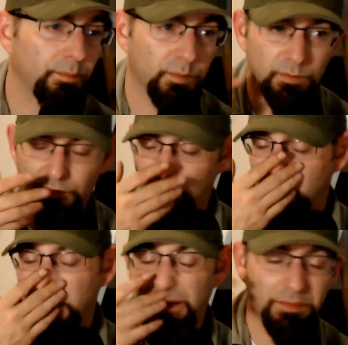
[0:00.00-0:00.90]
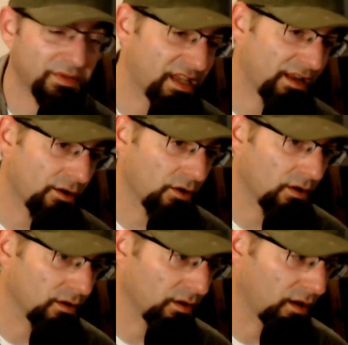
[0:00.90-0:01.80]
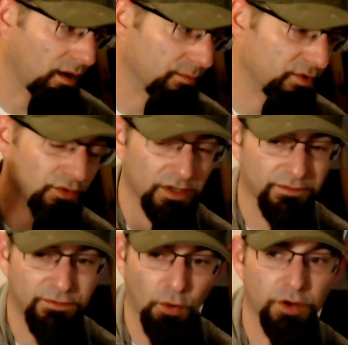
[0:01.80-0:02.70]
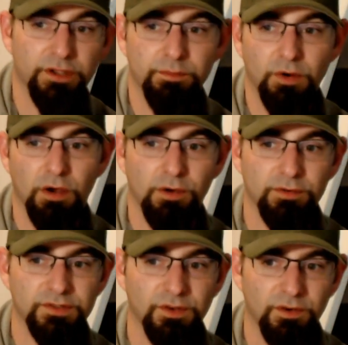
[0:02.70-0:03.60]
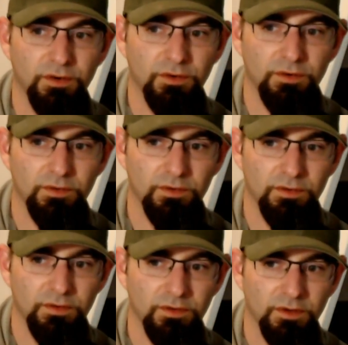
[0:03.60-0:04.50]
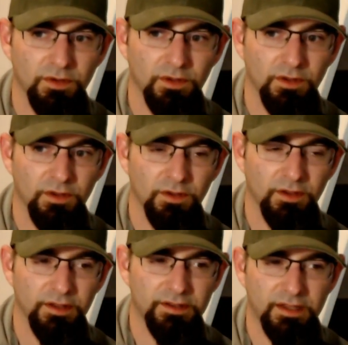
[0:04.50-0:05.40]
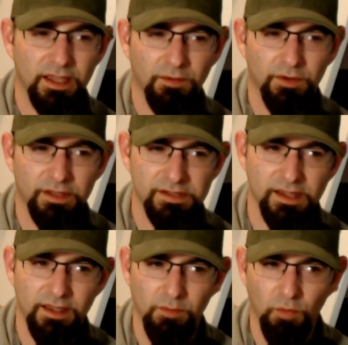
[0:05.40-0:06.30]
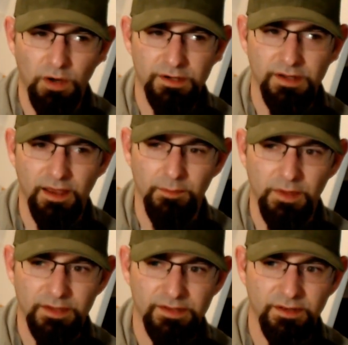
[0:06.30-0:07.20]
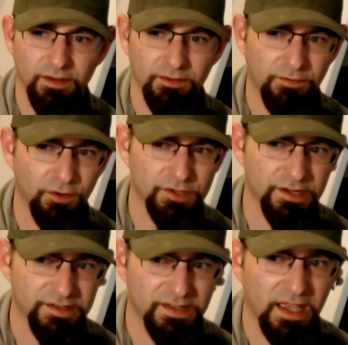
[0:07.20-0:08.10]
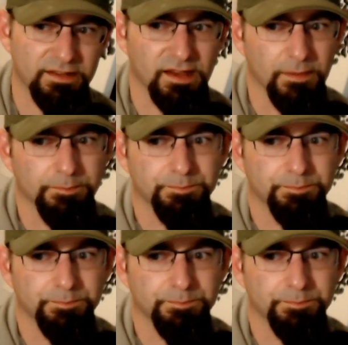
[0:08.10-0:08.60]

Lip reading: For my man Potato, I'm doing it for you, bro, so it can't really take up work time. That's unfortunate, sad time.